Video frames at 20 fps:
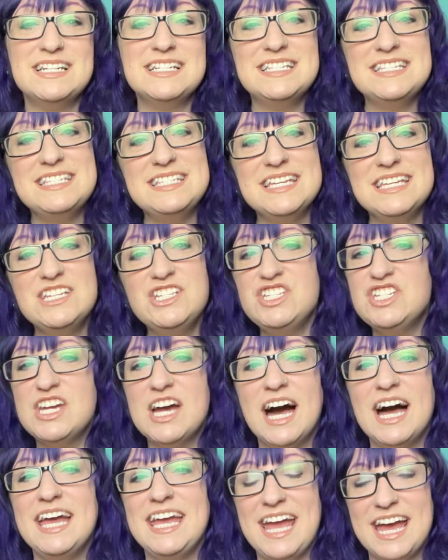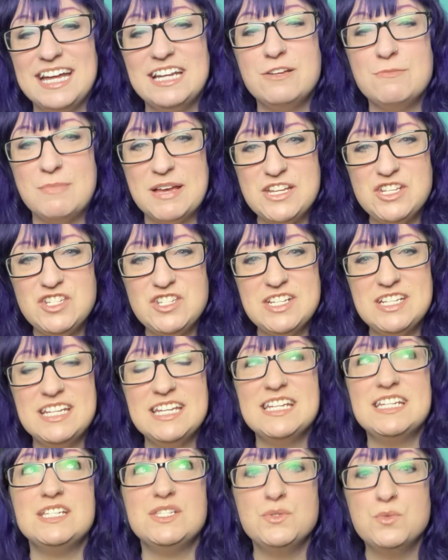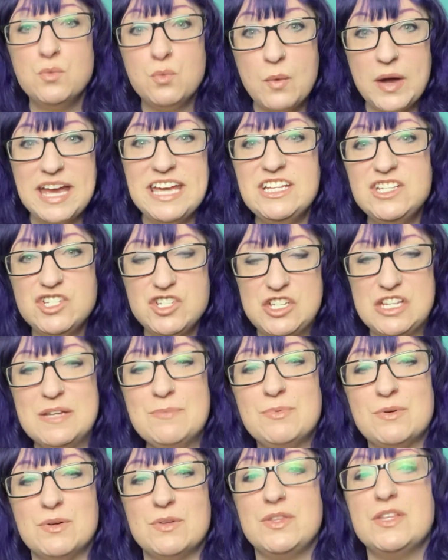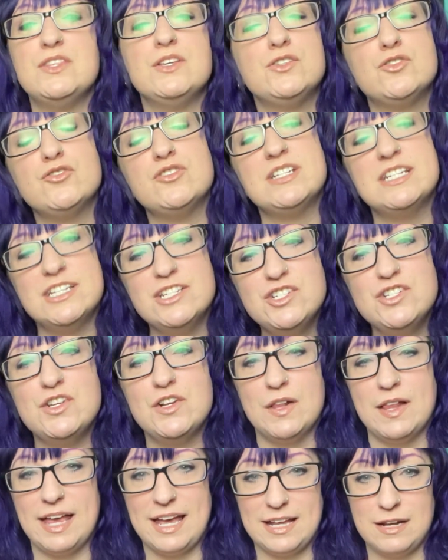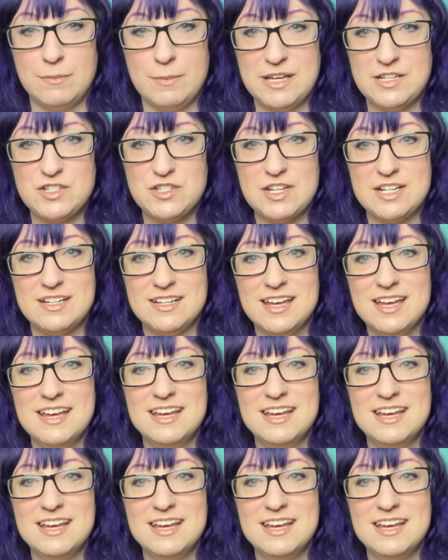CGI animation is way cheaper than the traditional animation.